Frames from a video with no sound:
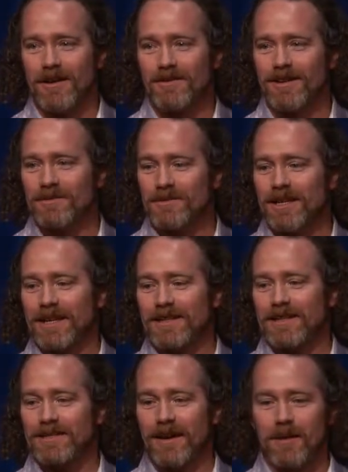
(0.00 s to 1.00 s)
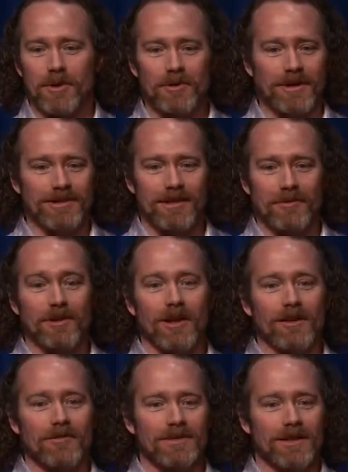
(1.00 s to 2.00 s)
Thanks for taking the time. I know you guys have a
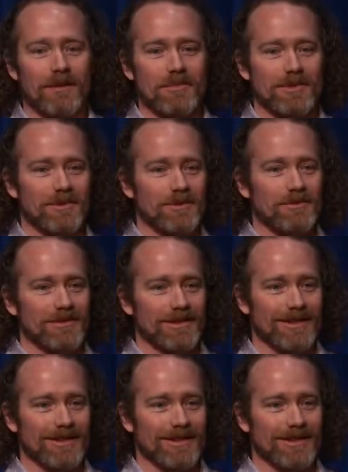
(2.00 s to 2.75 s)
lot of assignments due.